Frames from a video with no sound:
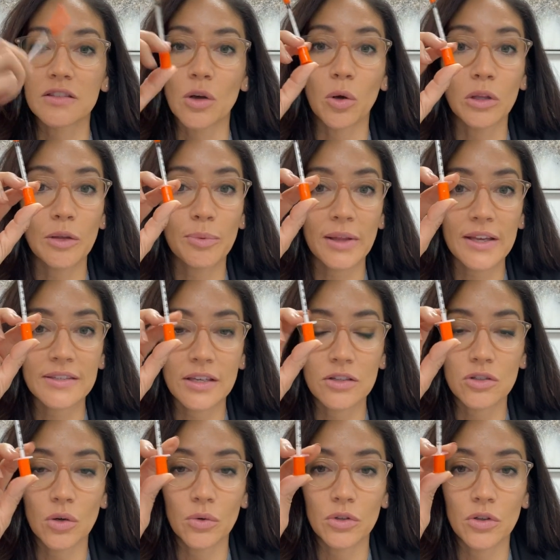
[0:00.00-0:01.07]
The only place I
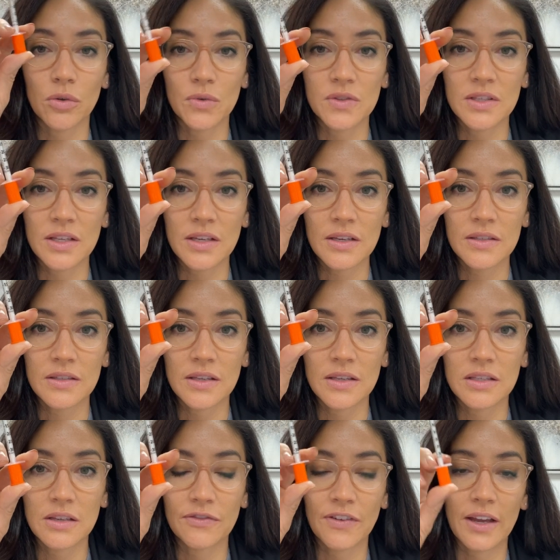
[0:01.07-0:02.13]
don't use this
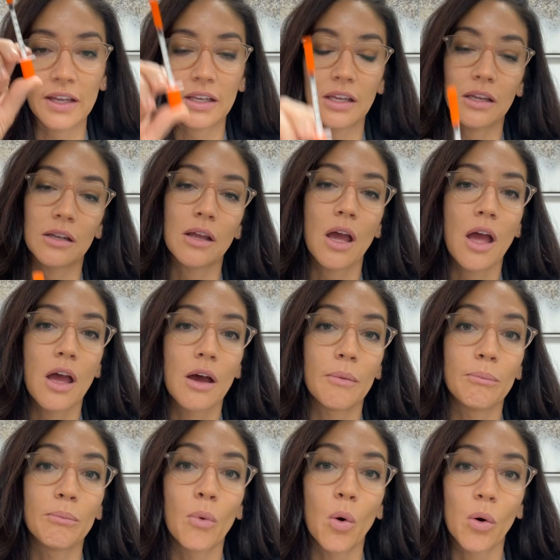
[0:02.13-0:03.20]
is if I need
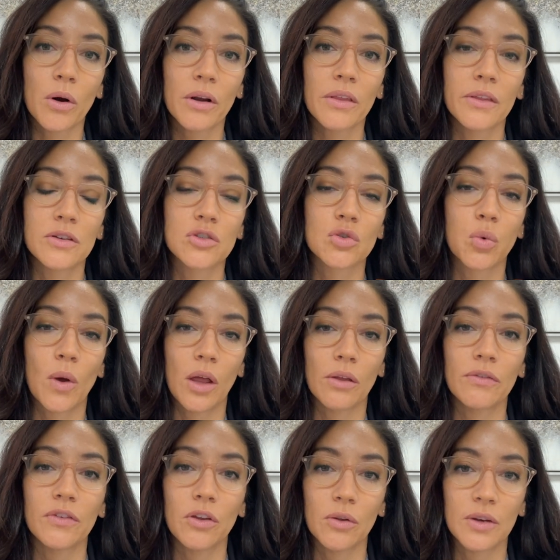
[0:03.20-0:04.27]
more than
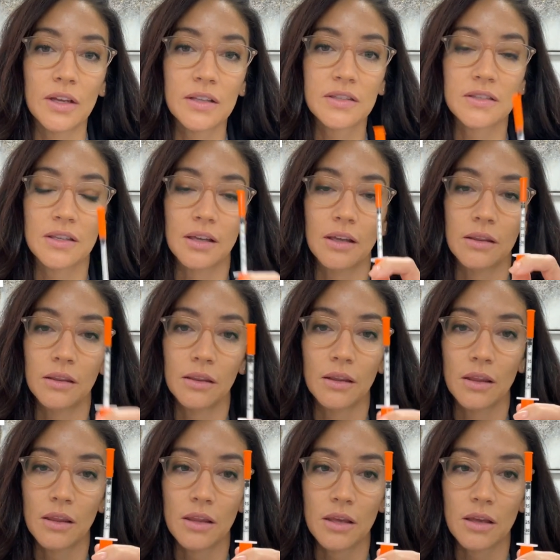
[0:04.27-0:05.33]
12 units
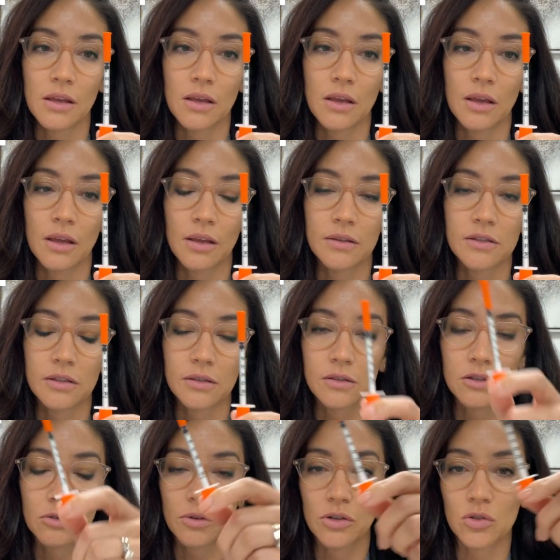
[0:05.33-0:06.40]
in the insulin
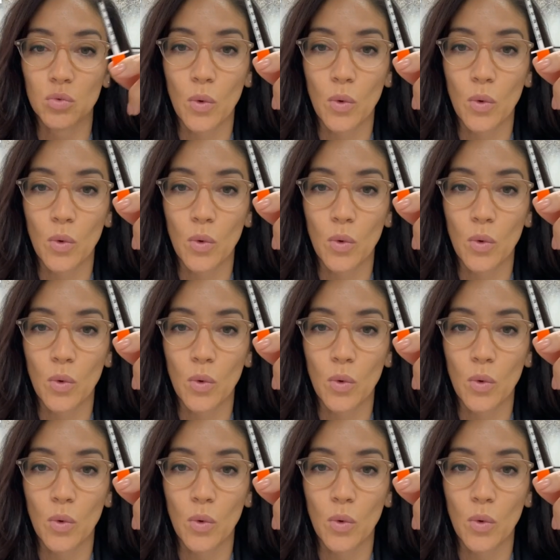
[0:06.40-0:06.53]
syringe.